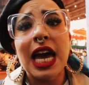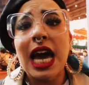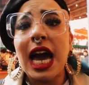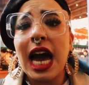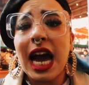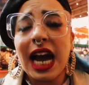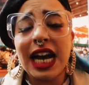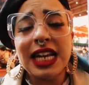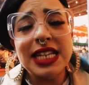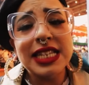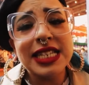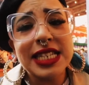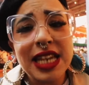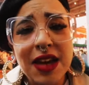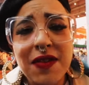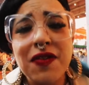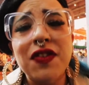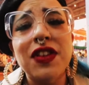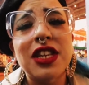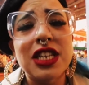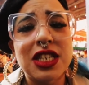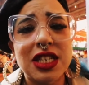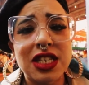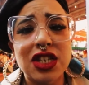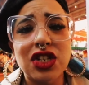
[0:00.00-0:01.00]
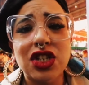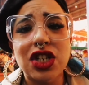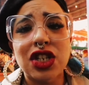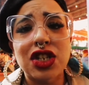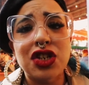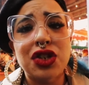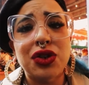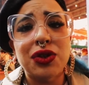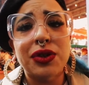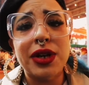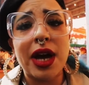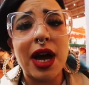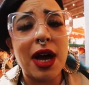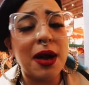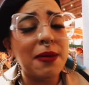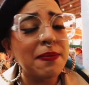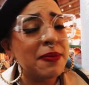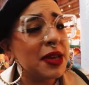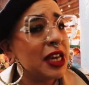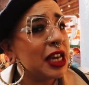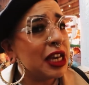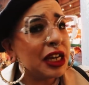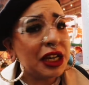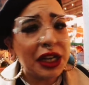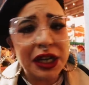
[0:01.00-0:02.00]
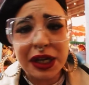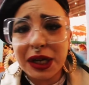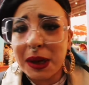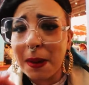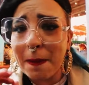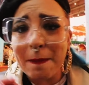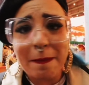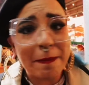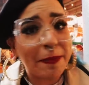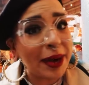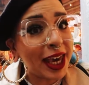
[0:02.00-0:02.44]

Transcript: I definitely suggest you come. You can